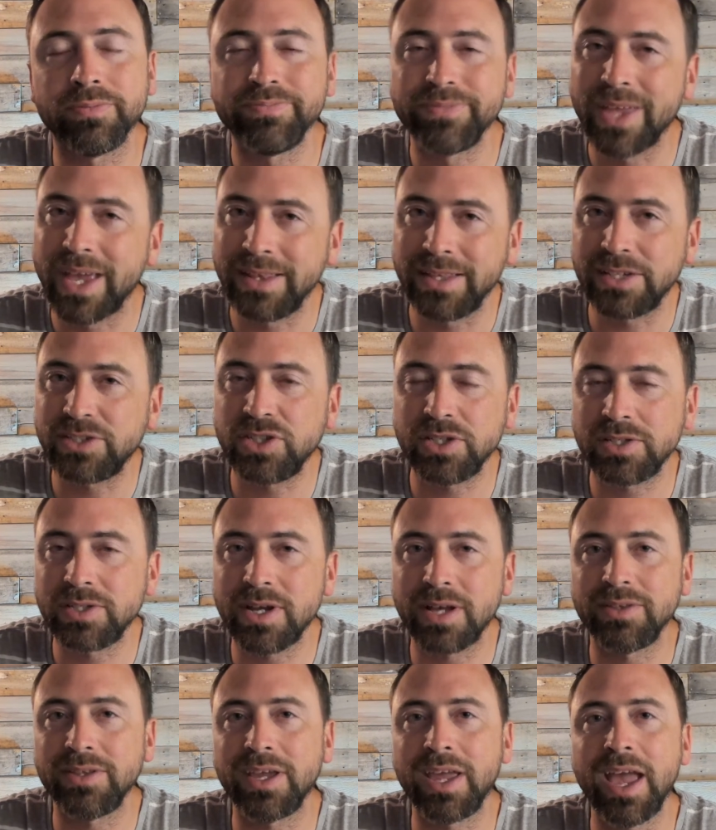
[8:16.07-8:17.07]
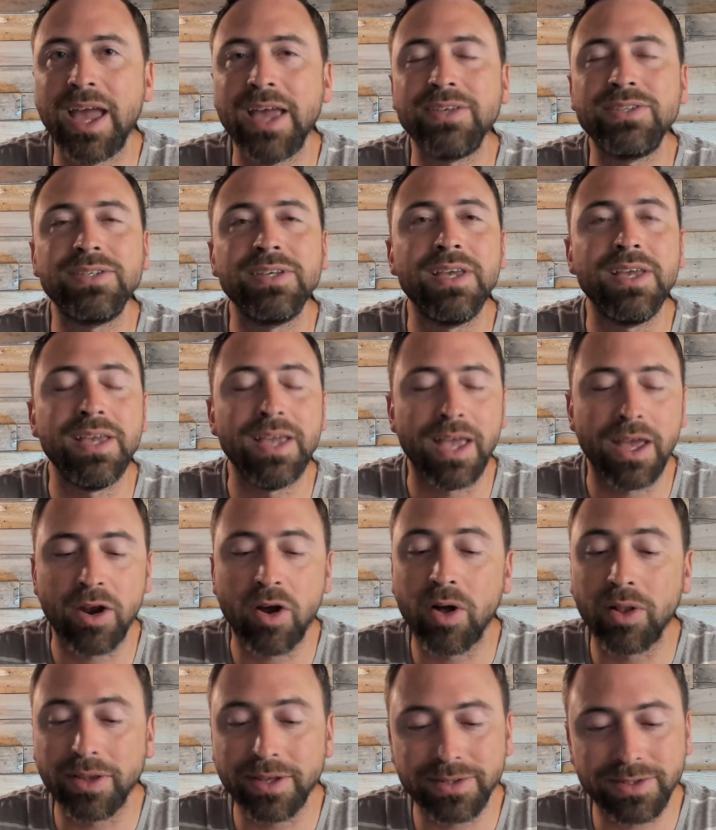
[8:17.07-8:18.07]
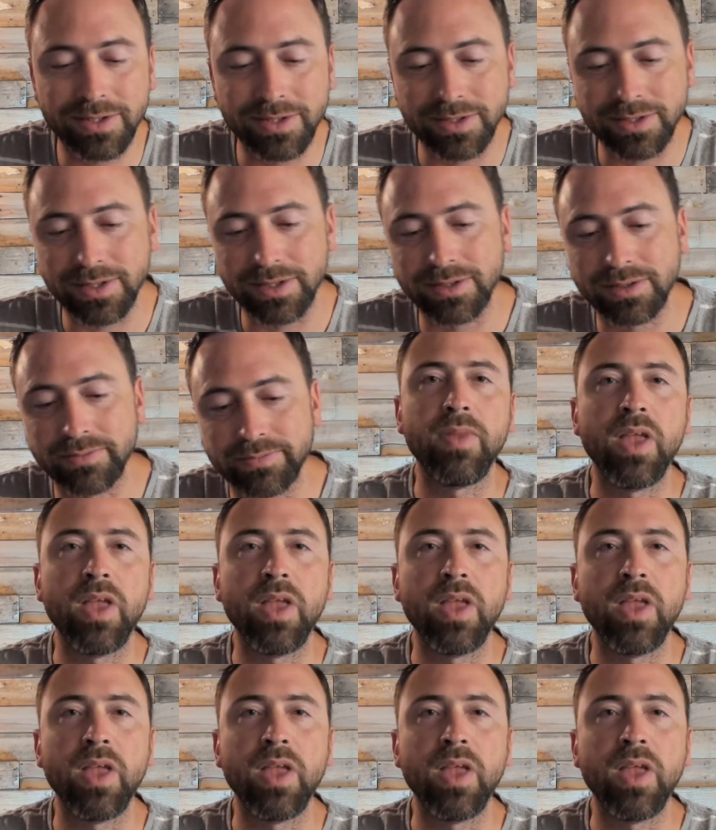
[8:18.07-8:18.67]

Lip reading: And that's just not the case in all instances.